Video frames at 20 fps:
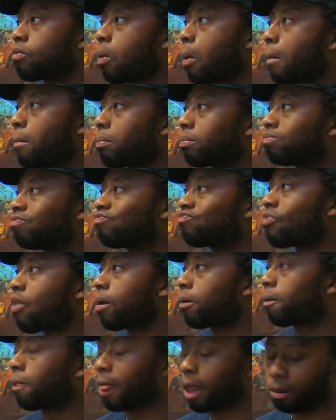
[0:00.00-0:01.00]
What's up,
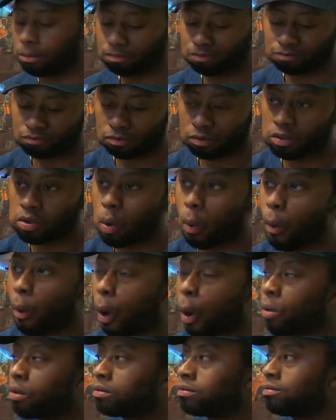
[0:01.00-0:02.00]
guys? What's going up?
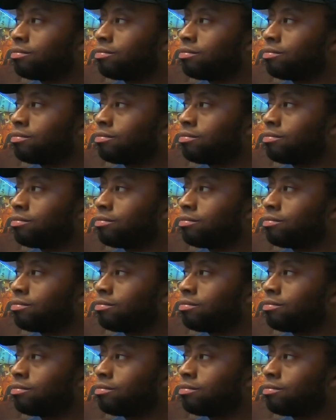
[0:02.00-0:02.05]
What's